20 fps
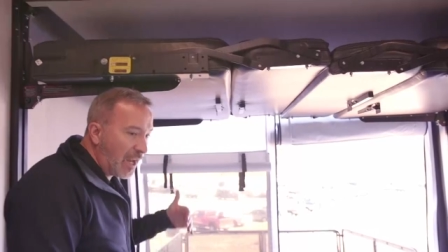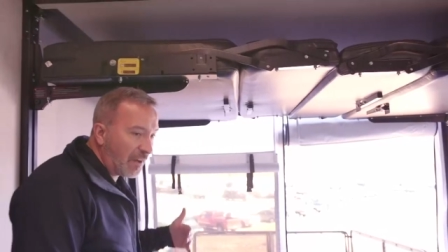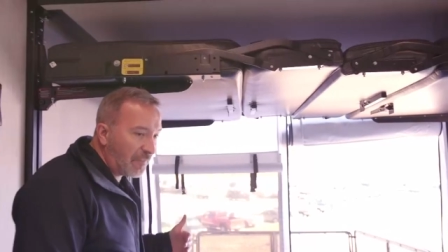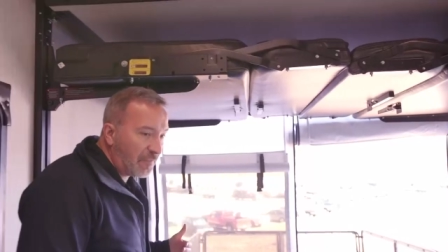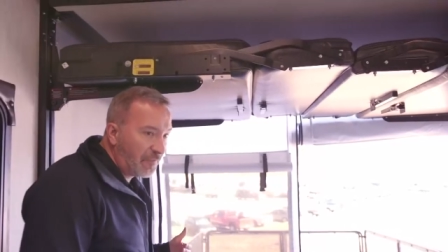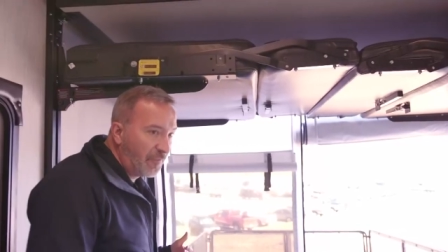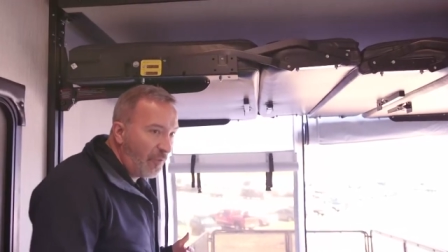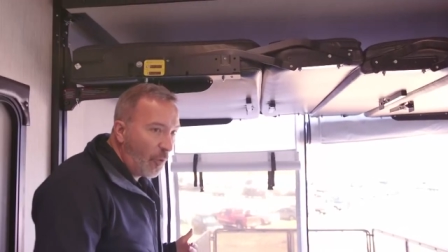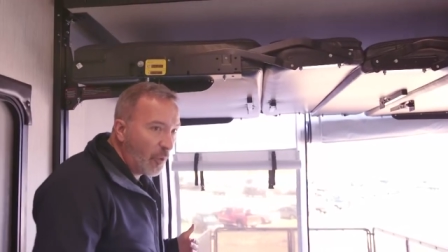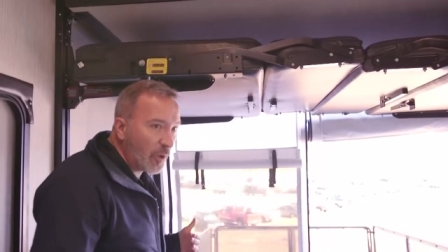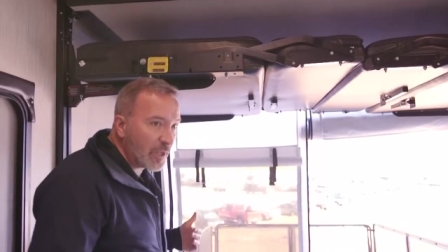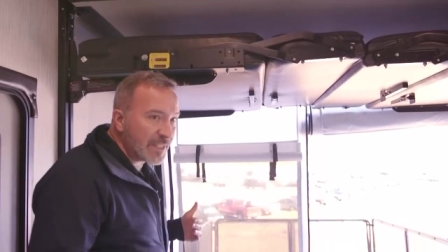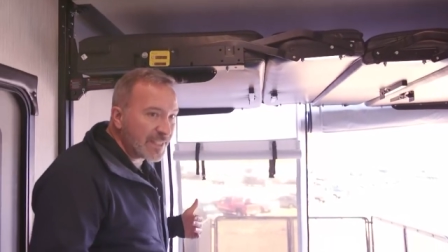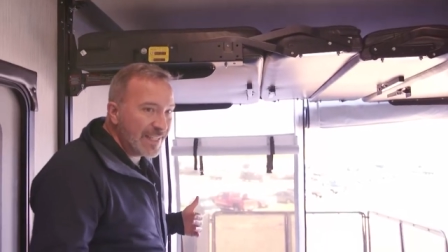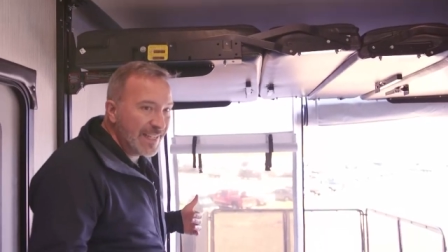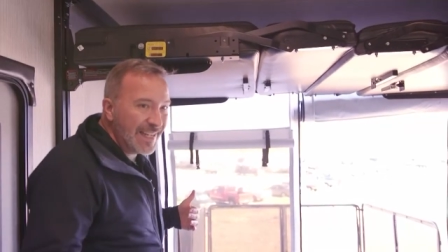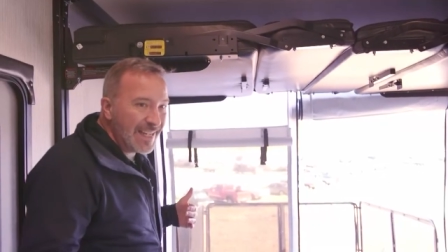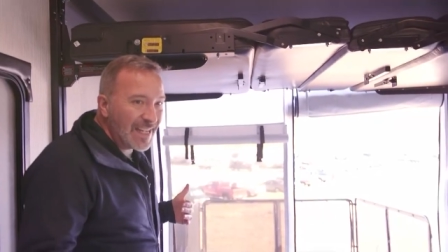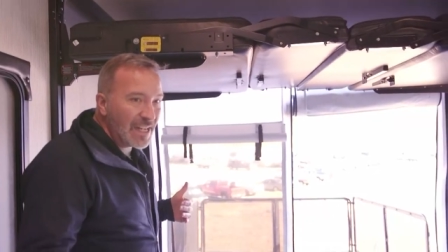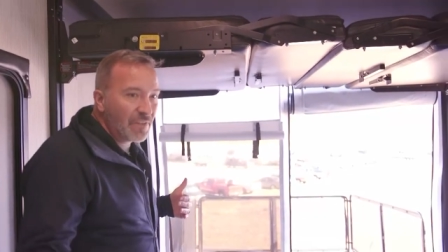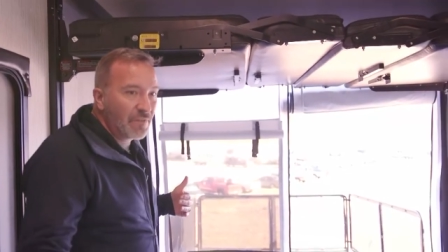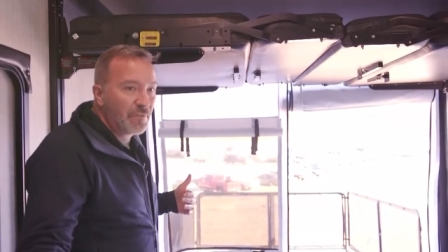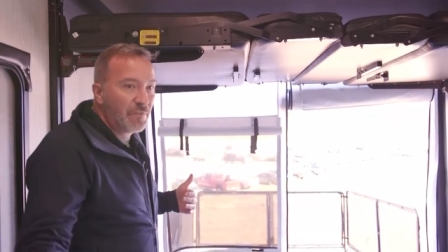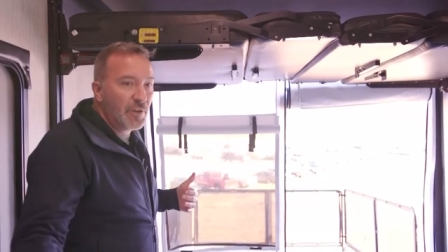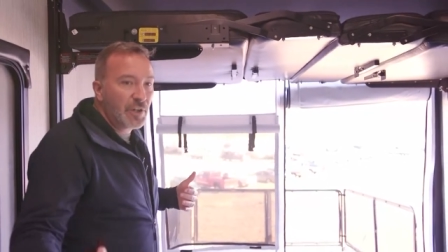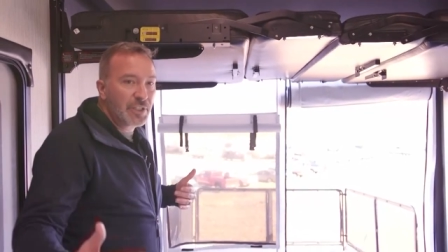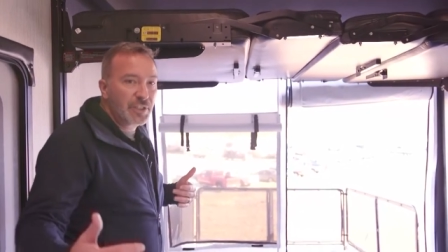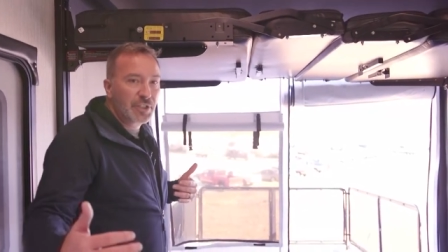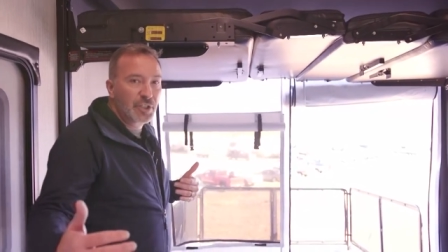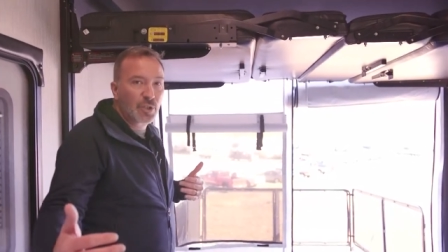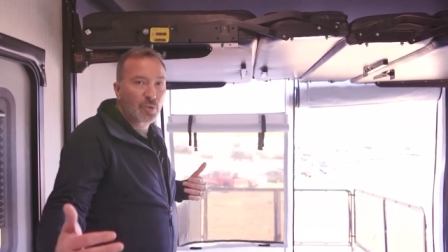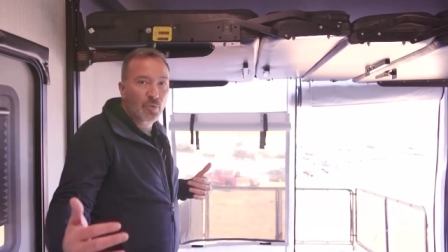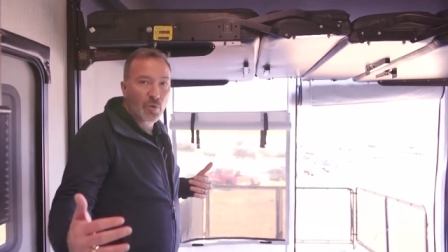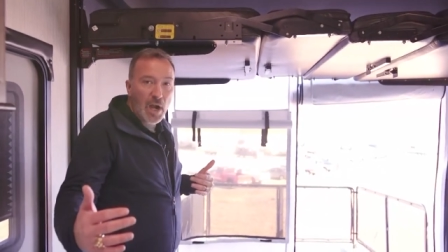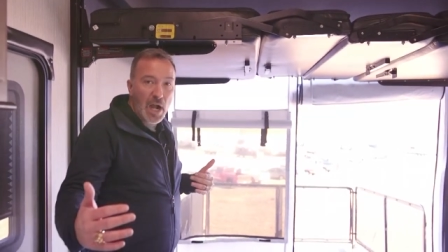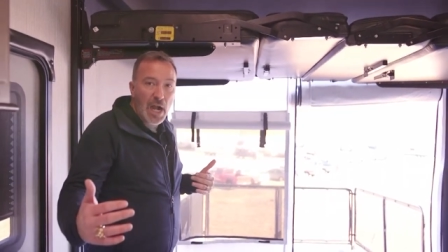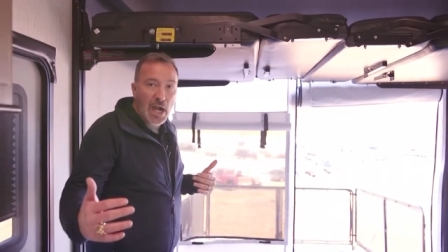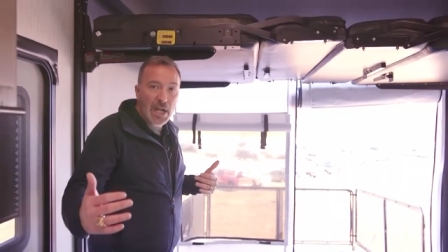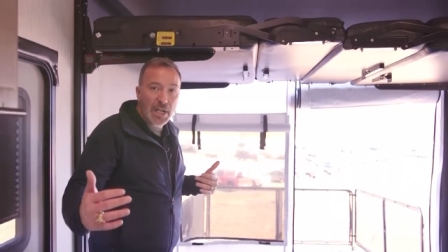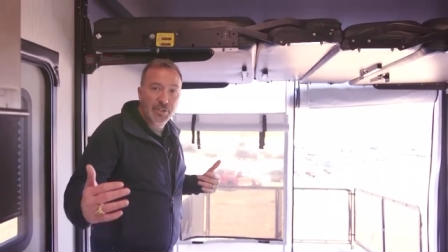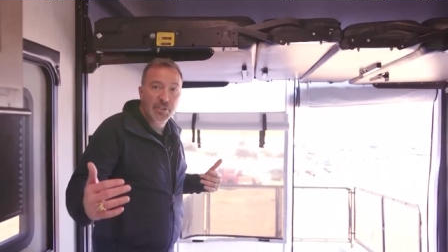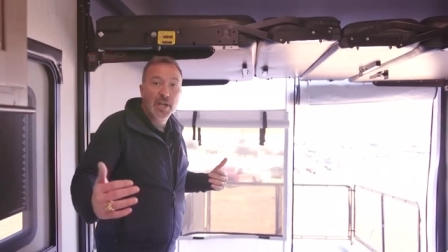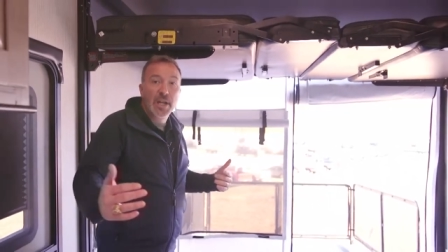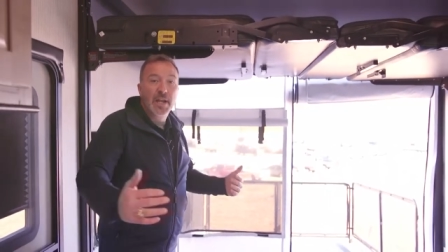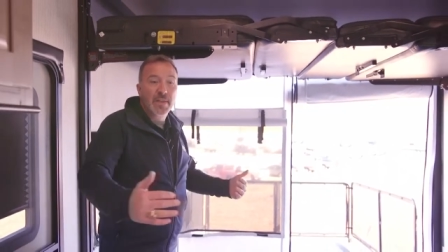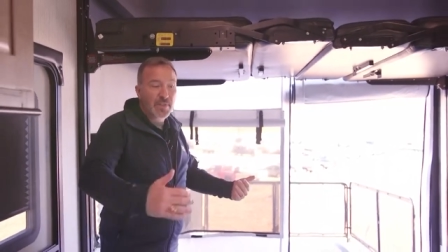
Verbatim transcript: got a 14 foot garage